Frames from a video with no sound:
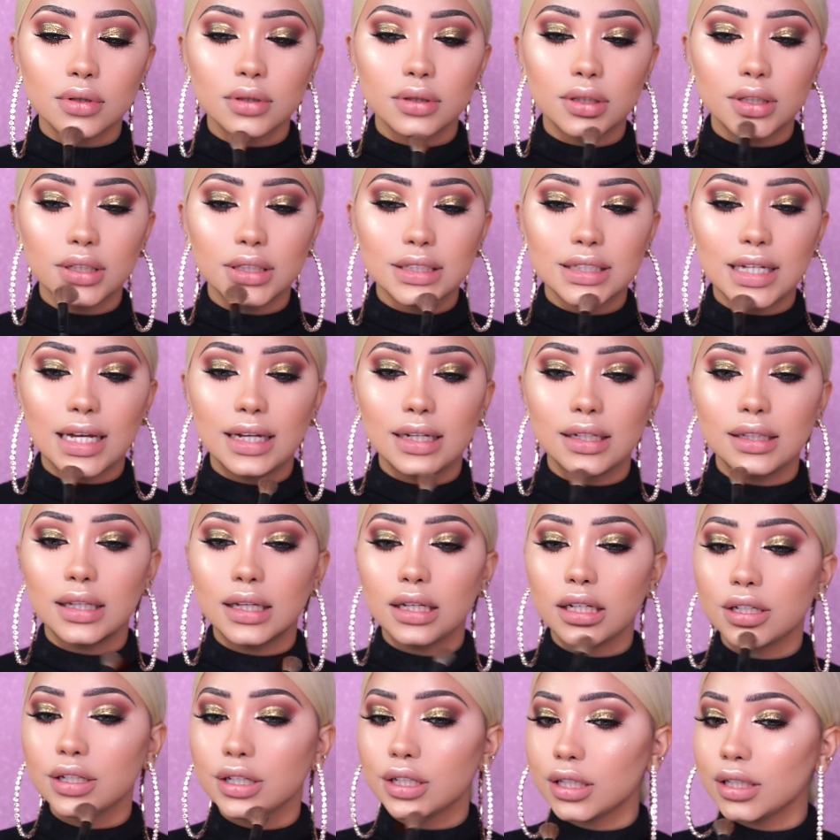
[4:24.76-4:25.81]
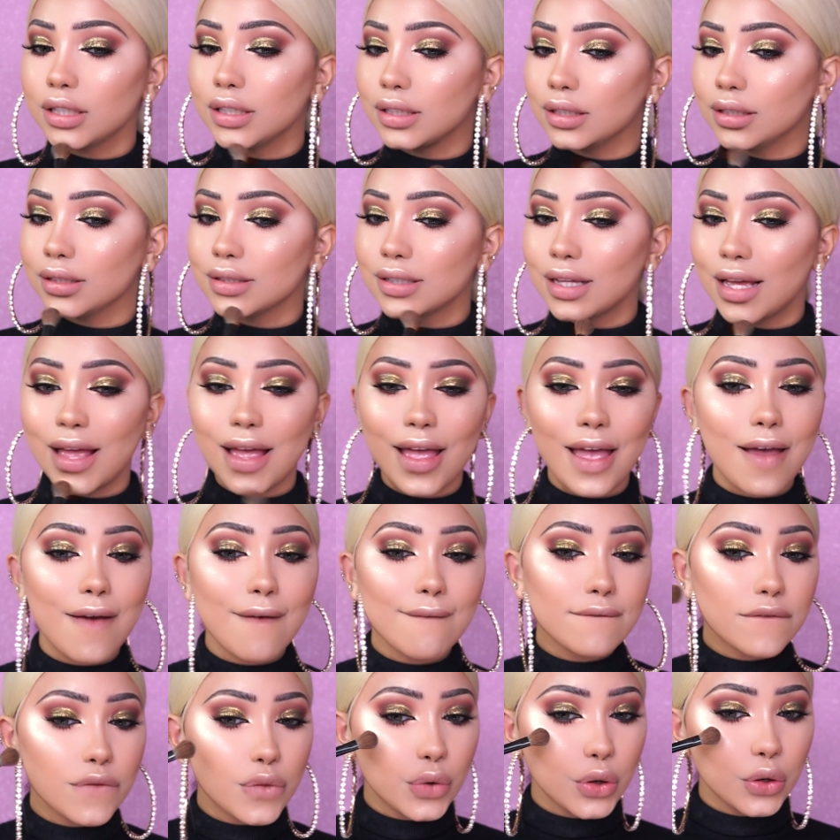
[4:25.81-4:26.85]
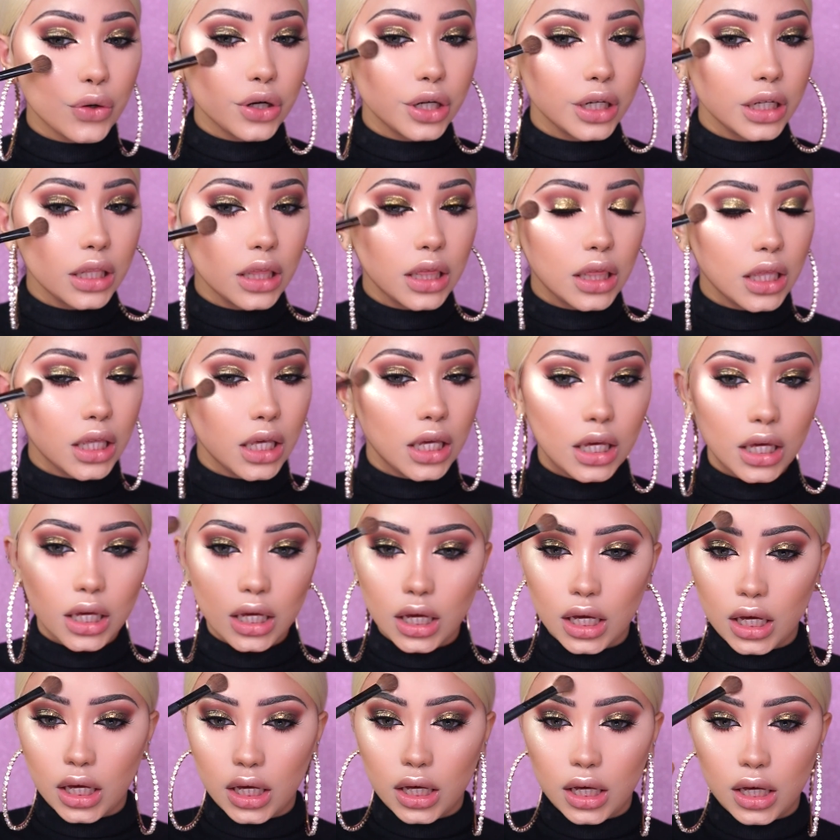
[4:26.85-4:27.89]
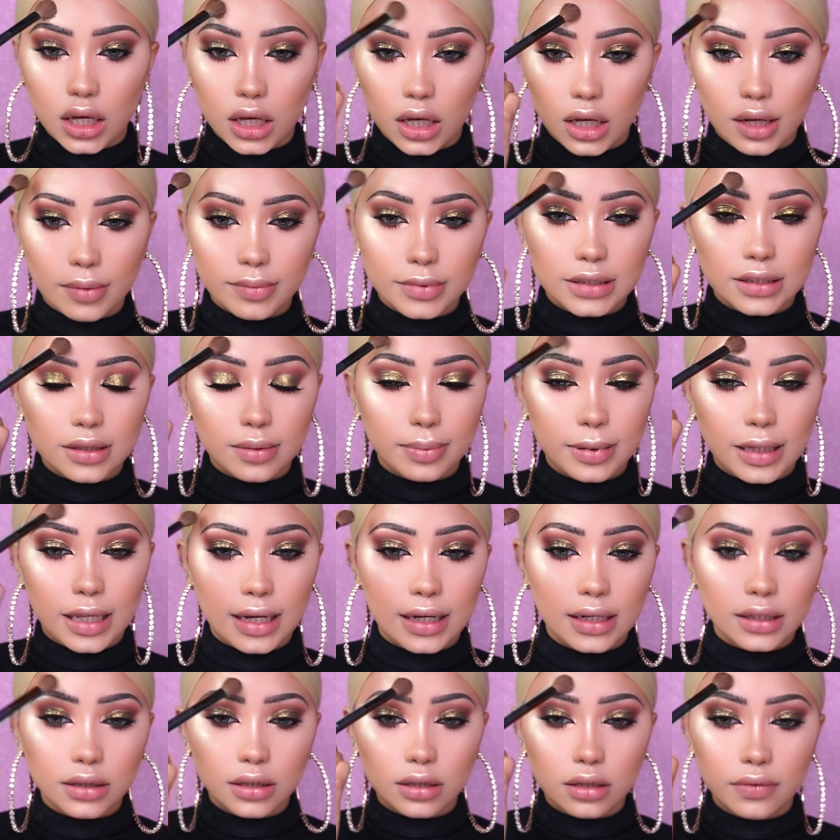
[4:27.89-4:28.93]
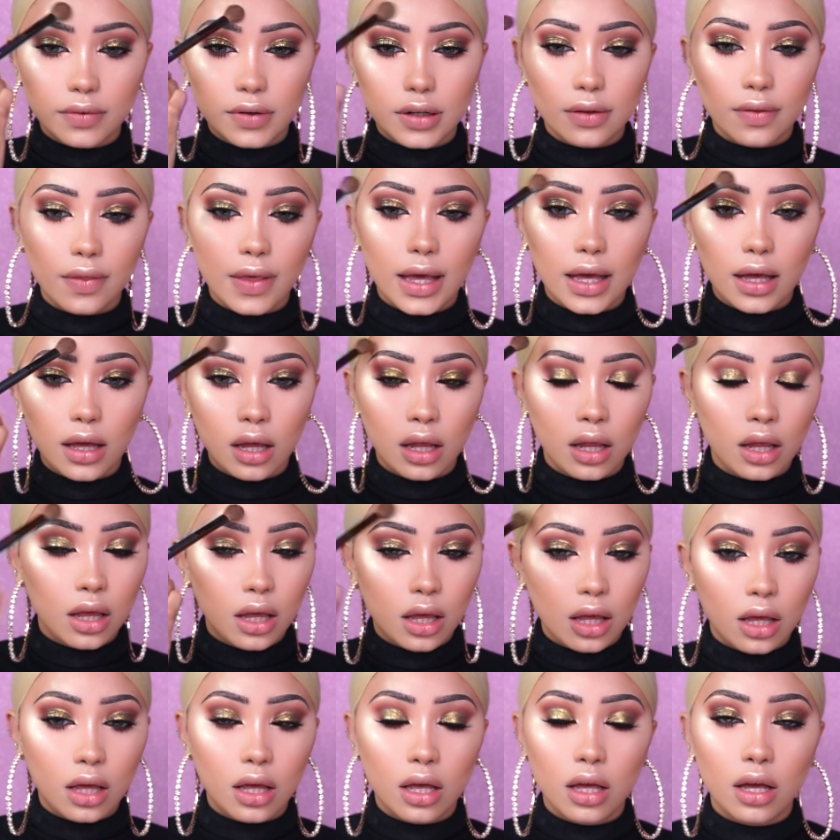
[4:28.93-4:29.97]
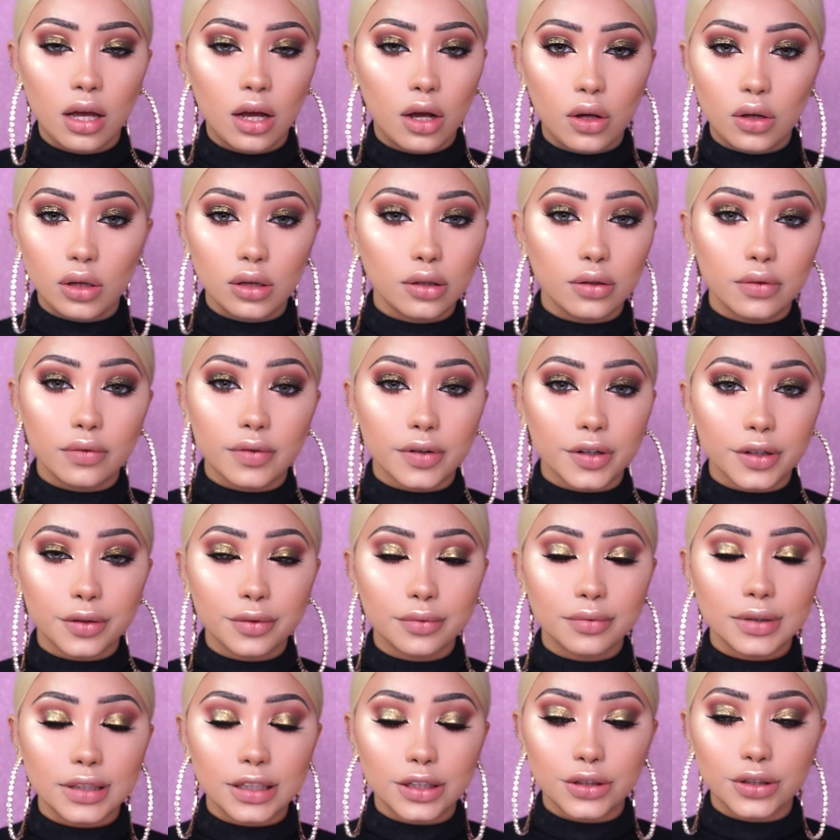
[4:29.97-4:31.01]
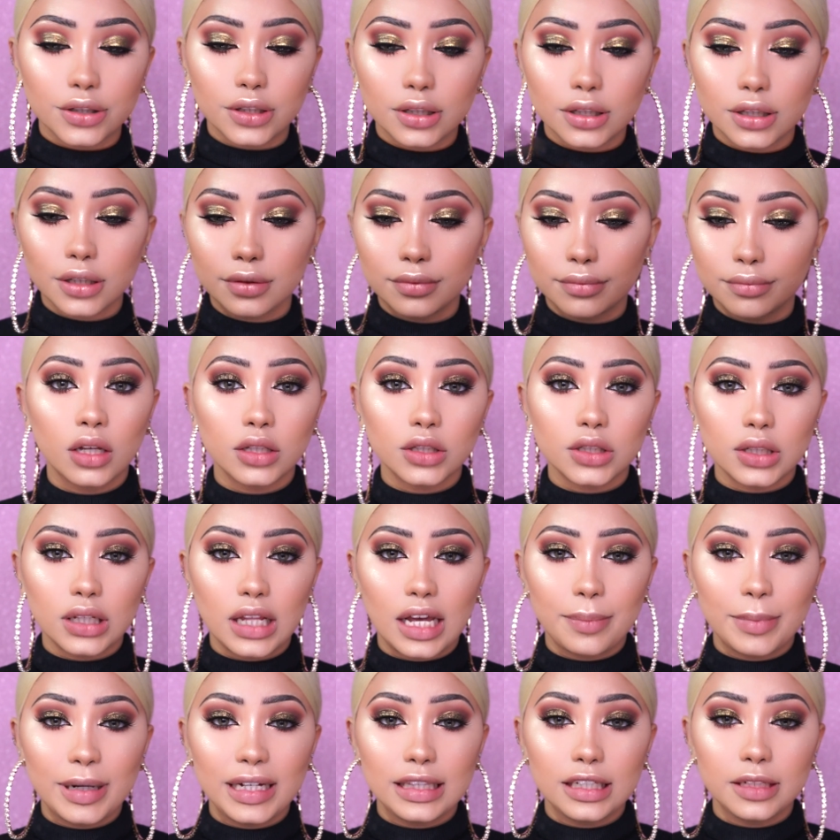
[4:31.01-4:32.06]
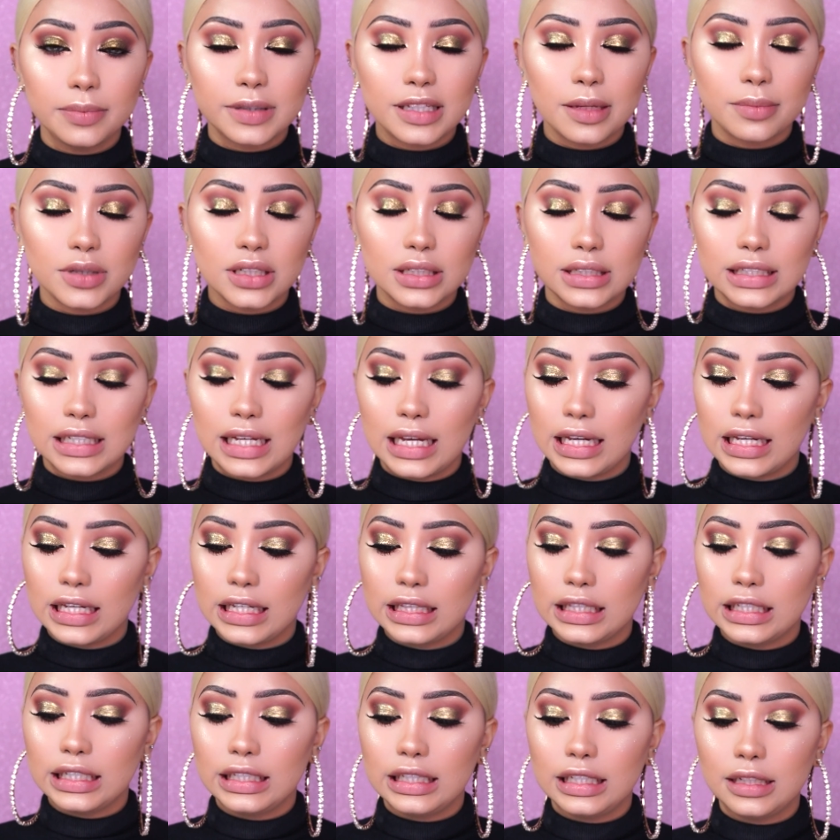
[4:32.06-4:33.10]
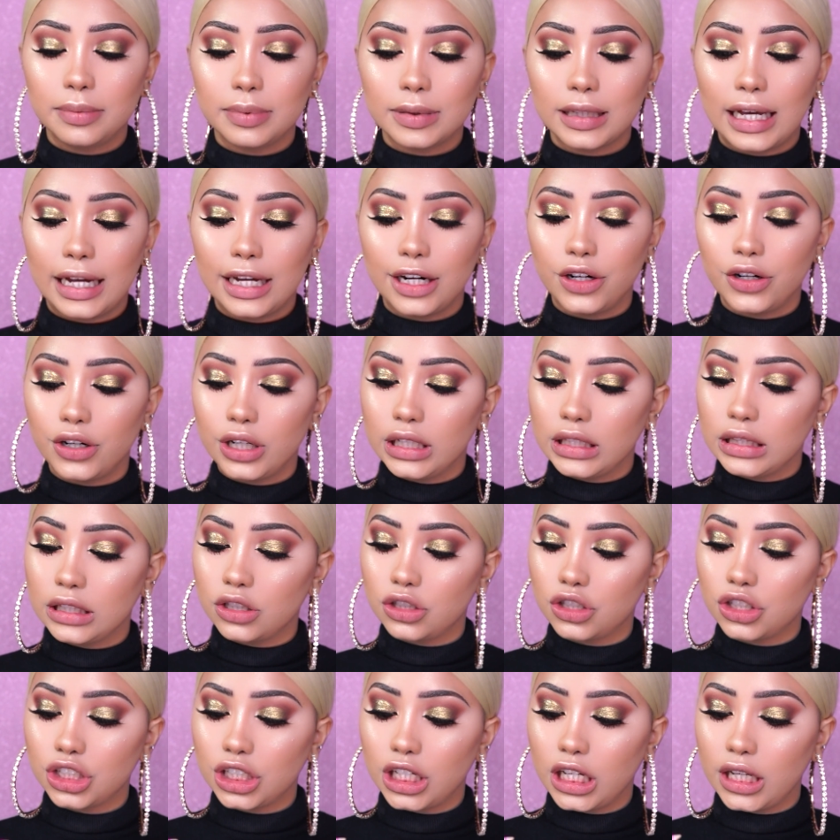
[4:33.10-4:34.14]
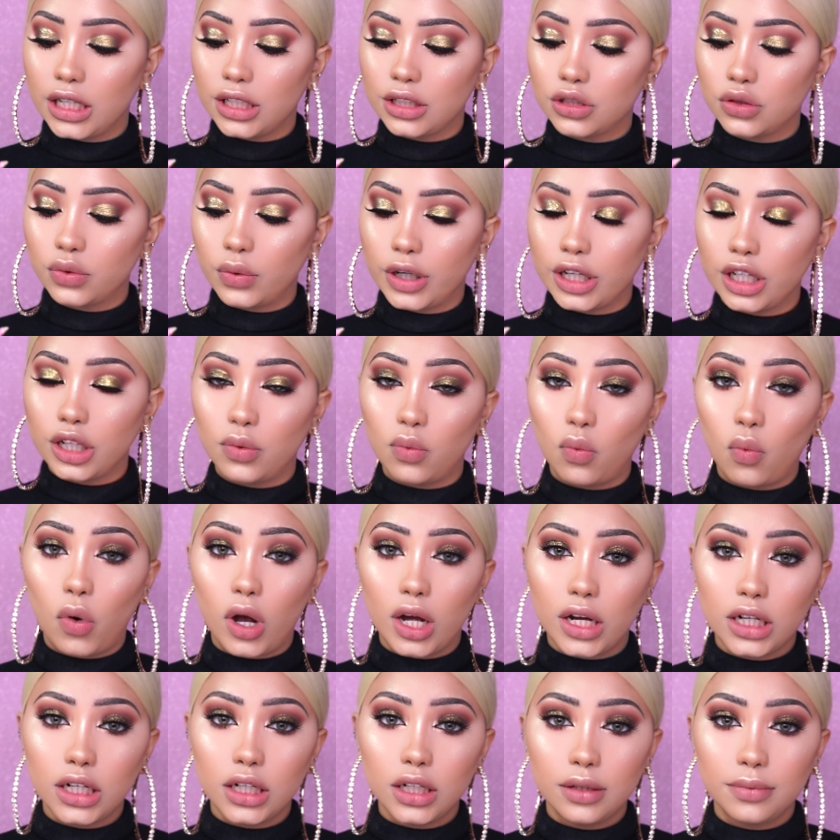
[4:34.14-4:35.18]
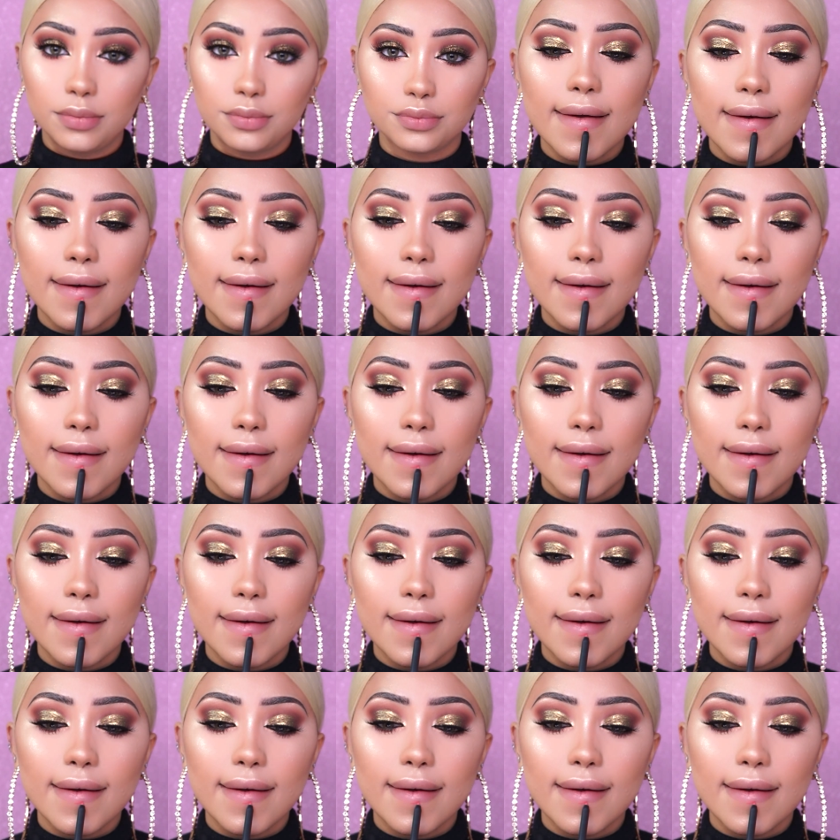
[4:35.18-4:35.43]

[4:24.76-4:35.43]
This highlighter is everything. I'm just applying a little bit of that all over, literally. To line my lips, I'm just taking the lip liner in the shade 21.